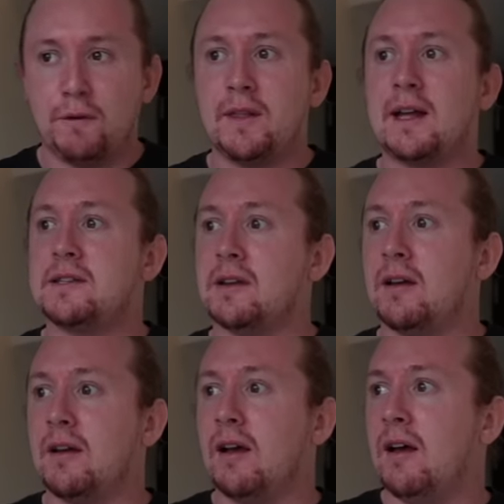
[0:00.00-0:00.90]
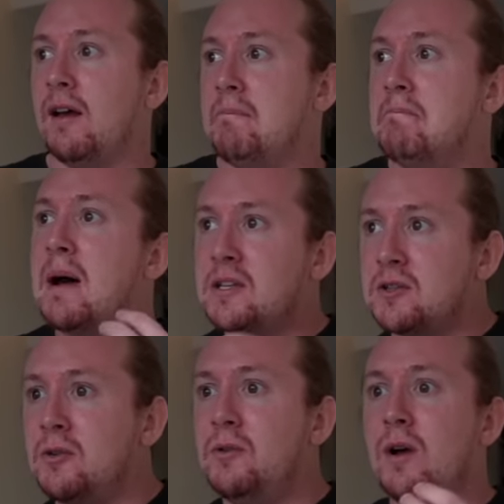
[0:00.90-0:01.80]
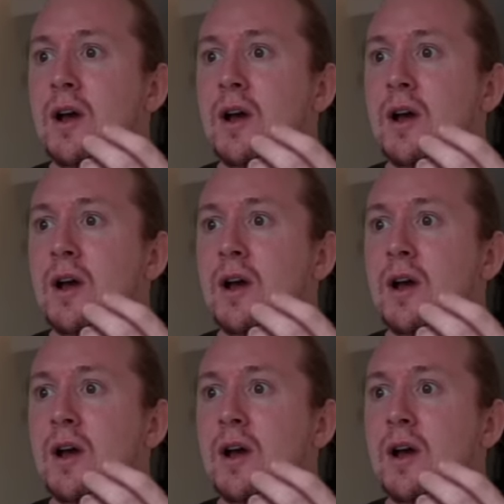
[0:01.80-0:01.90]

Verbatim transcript: and that's a muscle.